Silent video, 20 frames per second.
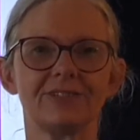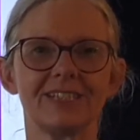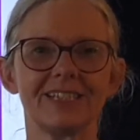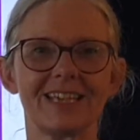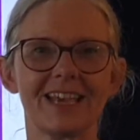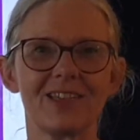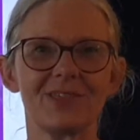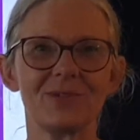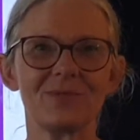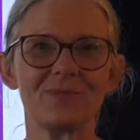to
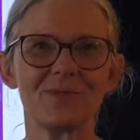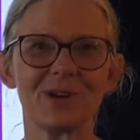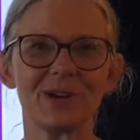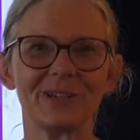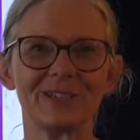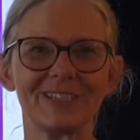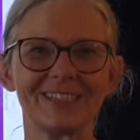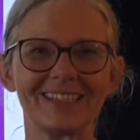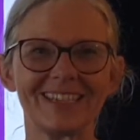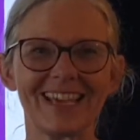get the
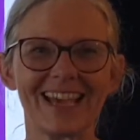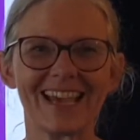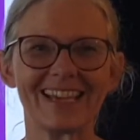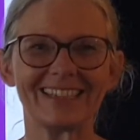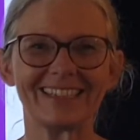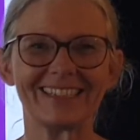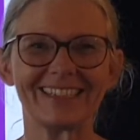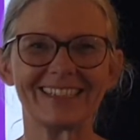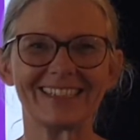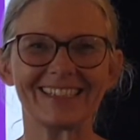word at the
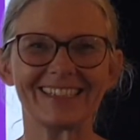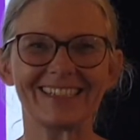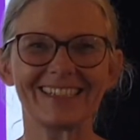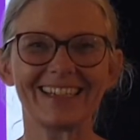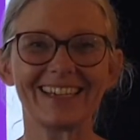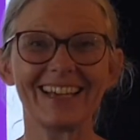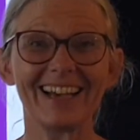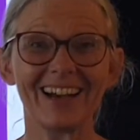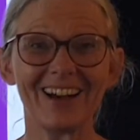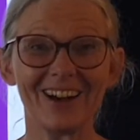end.
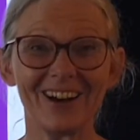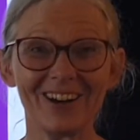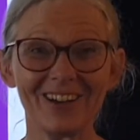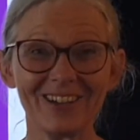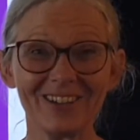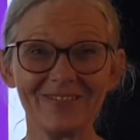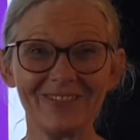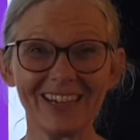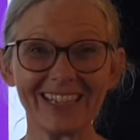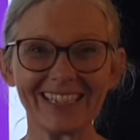Are
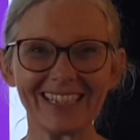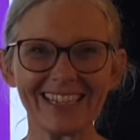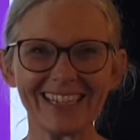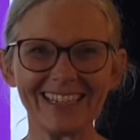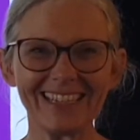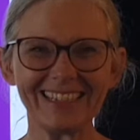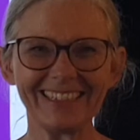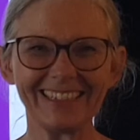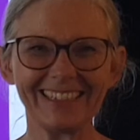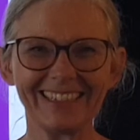you
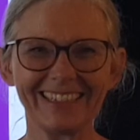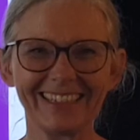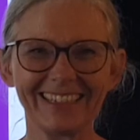ready?